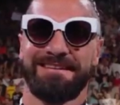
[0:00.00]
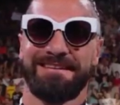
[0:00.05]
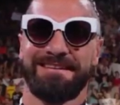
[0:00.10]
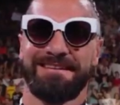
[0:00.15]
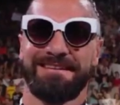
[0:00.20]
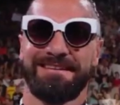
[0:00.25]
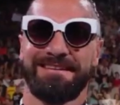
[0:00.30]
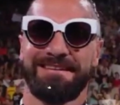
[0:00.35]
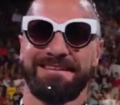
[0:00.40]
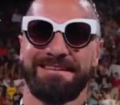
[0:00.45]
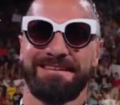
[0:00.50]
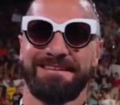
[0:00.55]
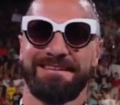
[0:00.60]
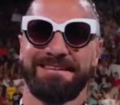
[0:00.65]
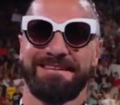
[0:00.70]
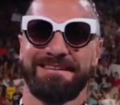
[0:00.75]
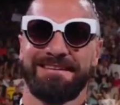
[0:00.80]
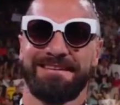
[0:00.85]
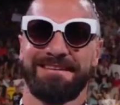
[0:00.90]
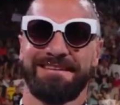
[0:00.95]
put their hands
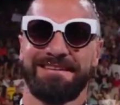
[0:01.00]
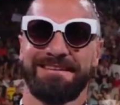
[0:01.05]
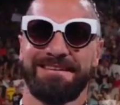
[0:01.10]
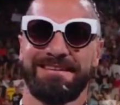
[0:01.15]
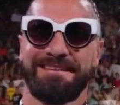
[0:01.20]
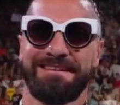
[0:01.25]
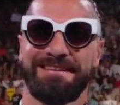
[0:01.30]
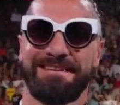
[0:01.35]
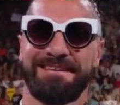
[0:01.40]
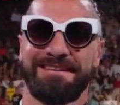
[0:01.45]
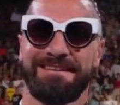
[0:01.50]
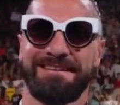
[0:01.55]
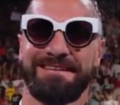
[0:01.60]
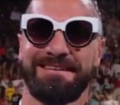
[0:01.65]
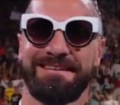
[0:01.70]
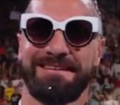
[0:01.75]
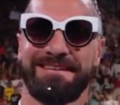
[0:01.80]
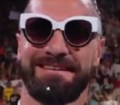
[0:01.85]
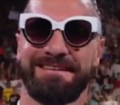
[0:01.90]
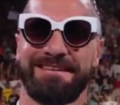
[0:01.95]
on each other here tonight,
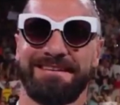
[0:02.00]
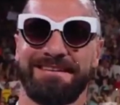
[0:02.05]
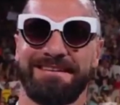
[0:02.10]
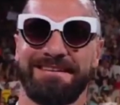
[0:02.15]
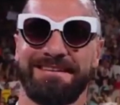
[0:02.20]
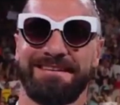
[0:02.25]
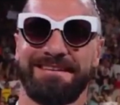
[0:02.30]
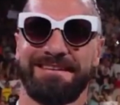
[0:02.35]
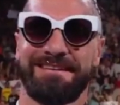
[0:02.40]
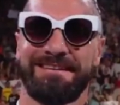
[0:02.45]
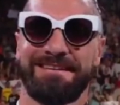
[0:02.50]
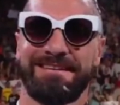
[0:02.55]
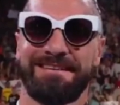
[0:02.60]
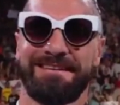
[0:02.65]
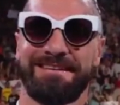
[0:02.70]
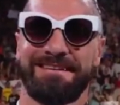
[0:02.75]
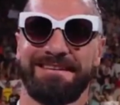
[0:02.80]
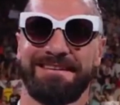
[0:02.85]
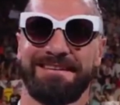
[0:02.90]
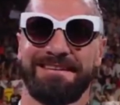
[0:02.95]
or else the match is
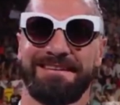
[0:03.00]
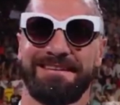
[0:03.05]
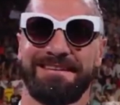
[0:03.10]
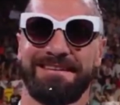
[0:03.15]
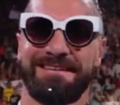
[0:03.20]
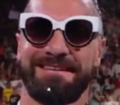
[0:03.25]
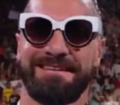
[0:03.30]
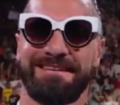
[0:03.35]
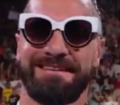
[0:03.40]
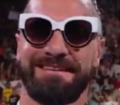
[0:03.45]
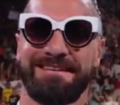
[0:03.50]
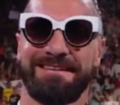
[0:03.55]
called off.